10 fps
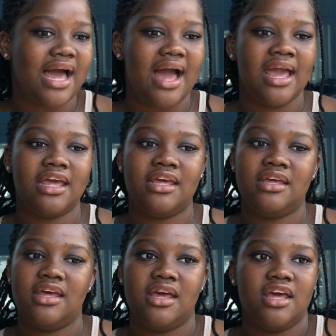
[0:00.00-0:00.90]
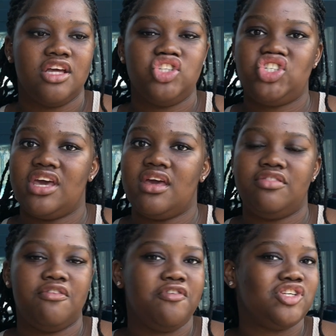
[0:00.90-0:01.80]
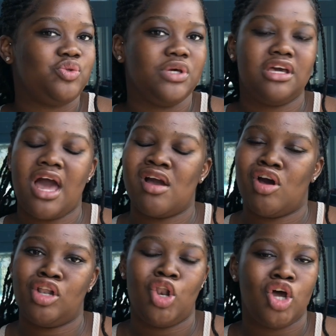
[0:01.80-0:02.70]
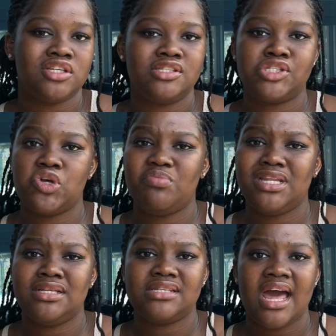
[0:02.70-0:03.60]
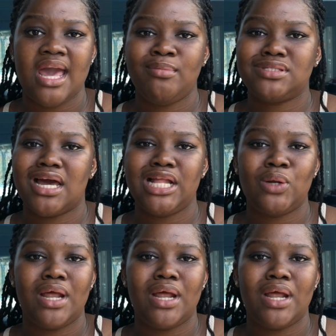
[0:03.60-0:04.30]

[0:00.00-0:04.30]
The first week I got lost so many times. And